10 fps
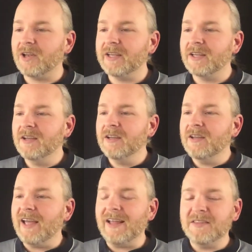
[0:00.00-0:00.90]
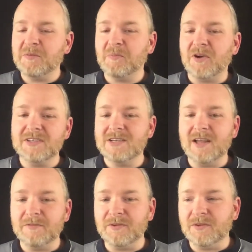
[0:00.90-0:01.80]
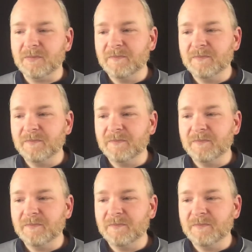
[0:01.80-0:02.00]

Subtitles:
like enterprise level.